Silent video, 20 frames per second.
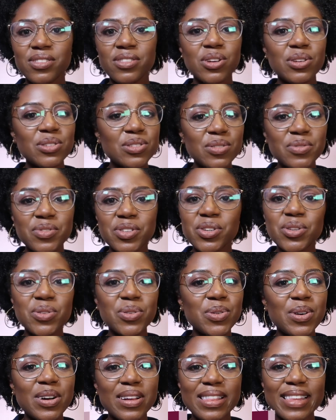For those of you
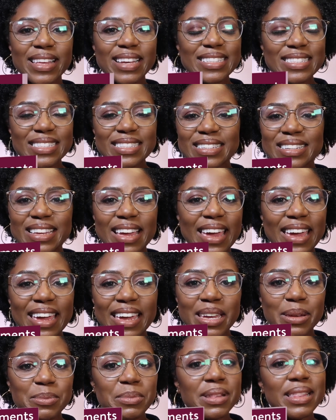who are late to the
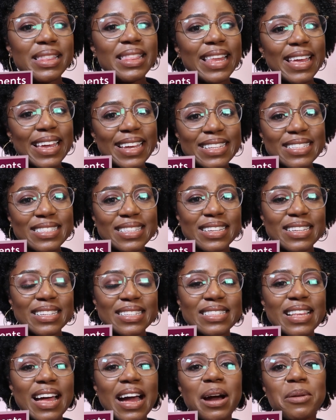game,
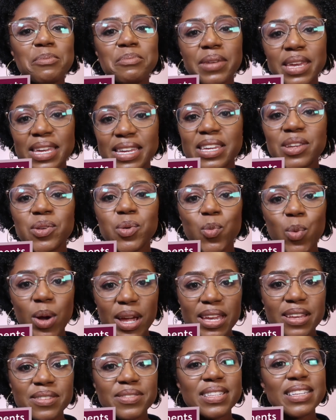lasers are making
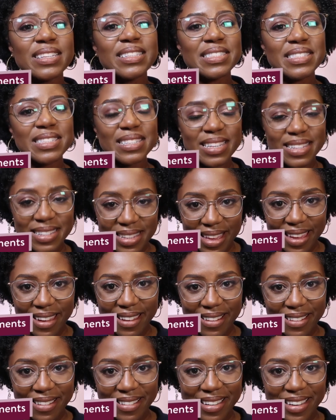waves in
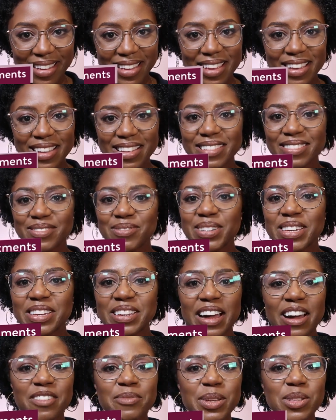skincare.
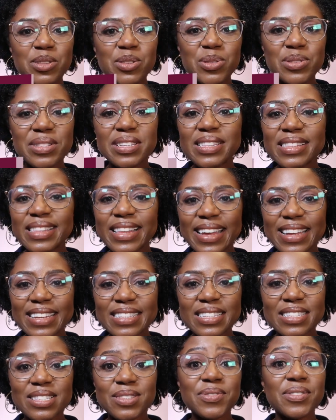We have been using
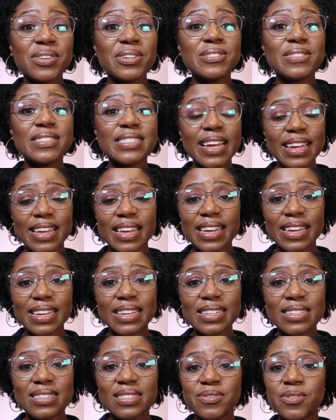lasers for
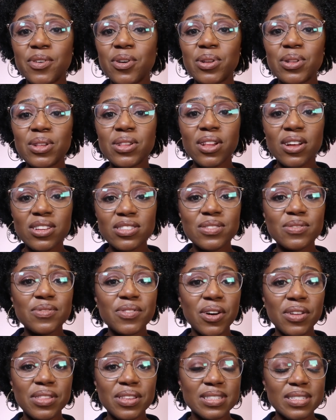decades for lots of
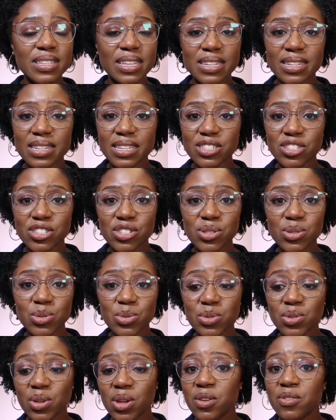other skin
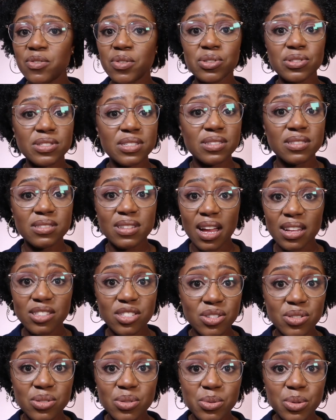issues, for
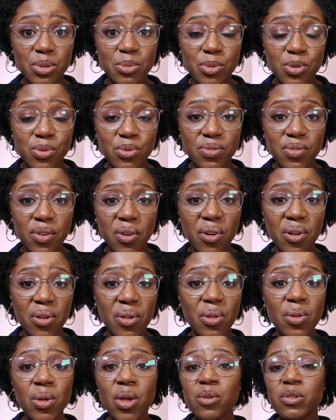tattoo
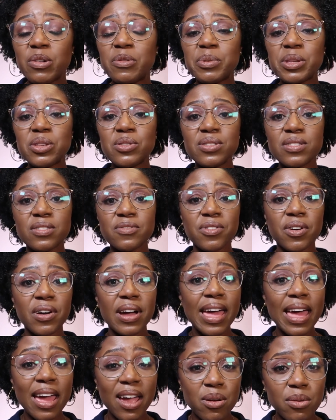removal, we've been using for
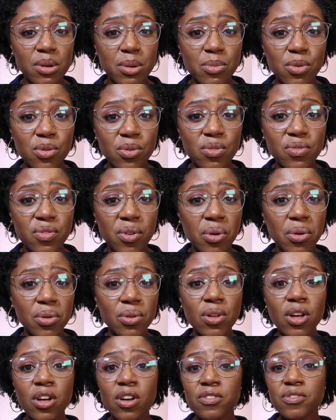hair
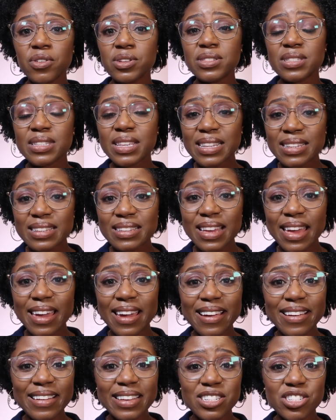removal, for
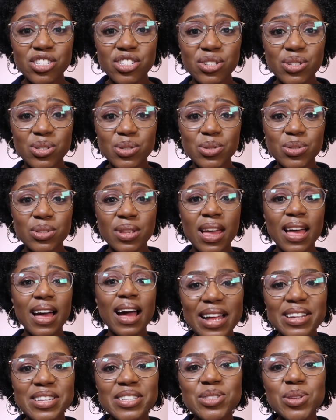skincare issues,
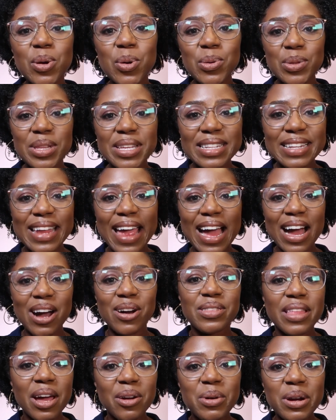and it's only
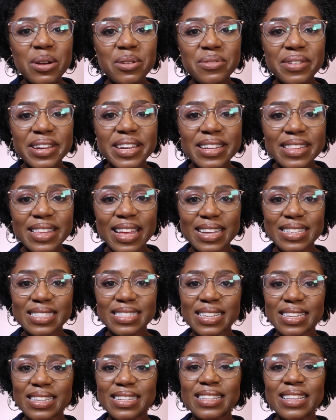now that we're
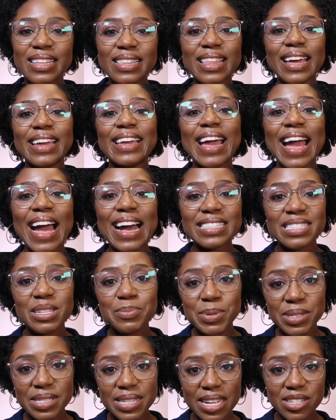realizing that it has the
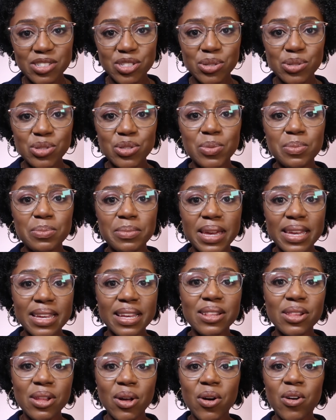potential to
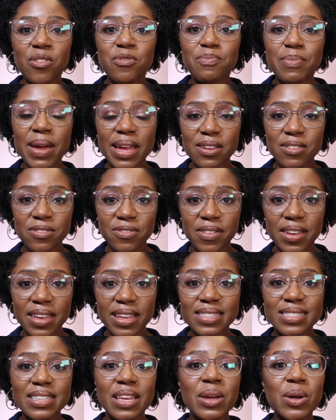make a lot of
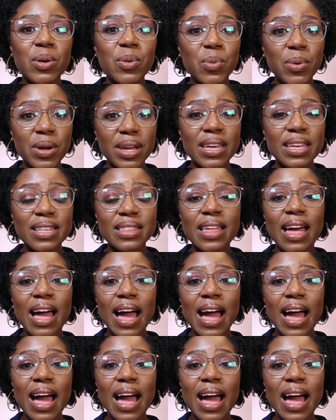benefit with